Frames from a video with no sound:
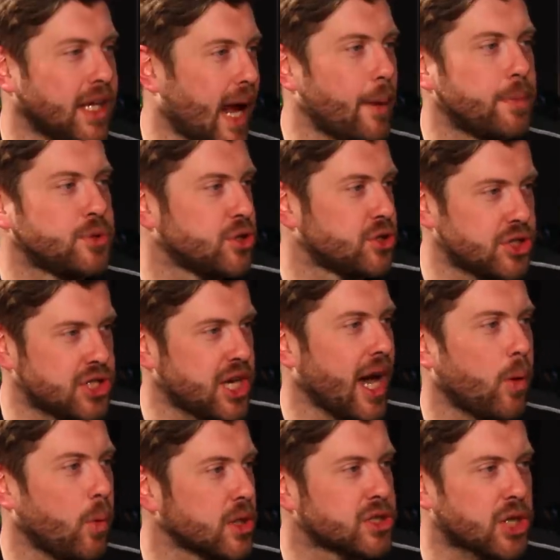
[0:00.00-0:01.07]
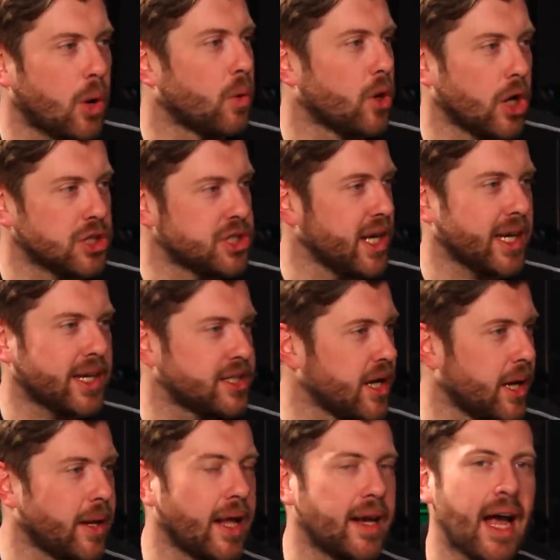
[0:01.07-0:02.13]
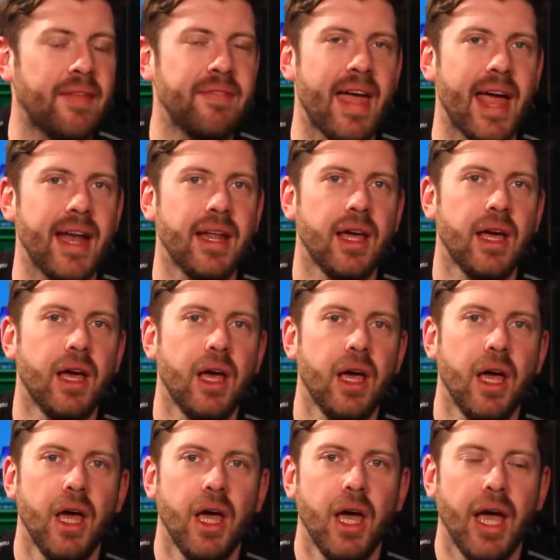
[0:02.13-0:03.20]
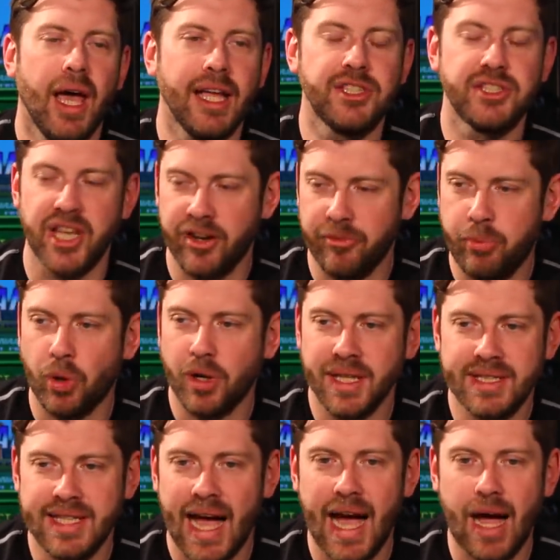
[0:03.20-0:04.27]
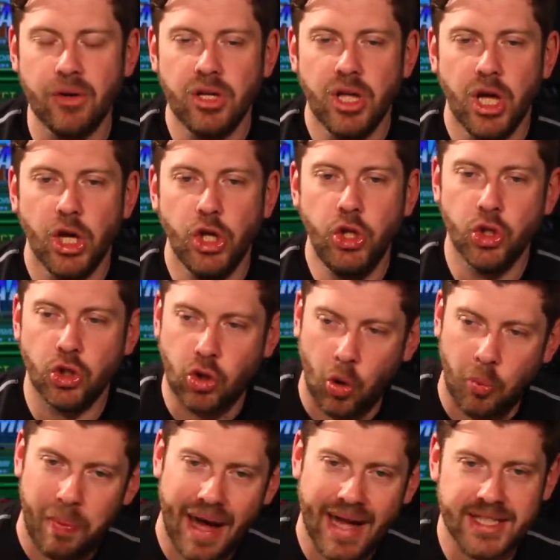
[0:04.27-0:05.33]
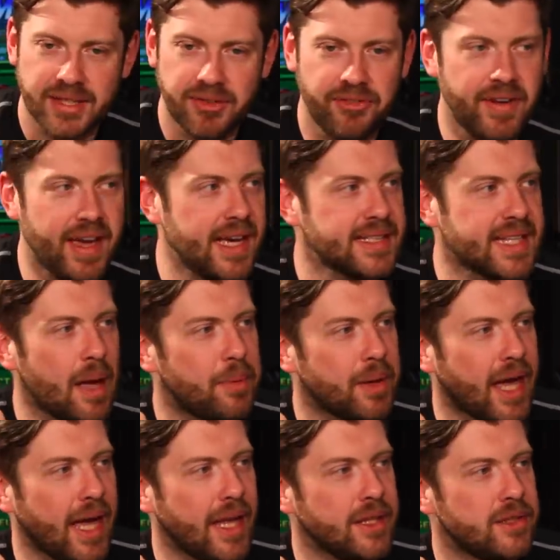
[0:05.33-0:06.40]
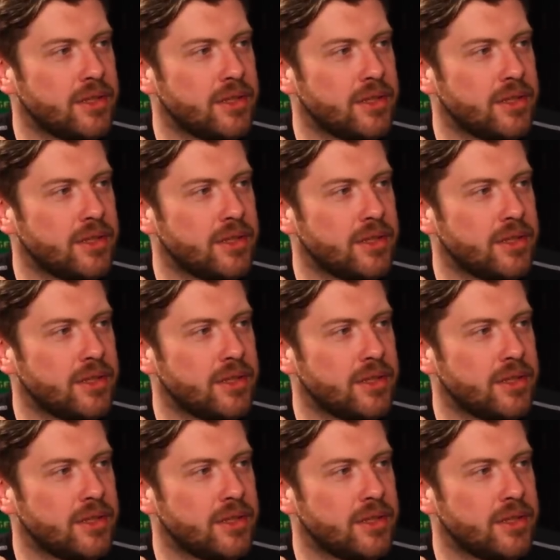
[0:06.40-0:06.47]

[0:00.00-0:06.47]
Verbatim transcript: your apps just to check what's going on, check and then instead of putting it down, you'll go back to the first app again.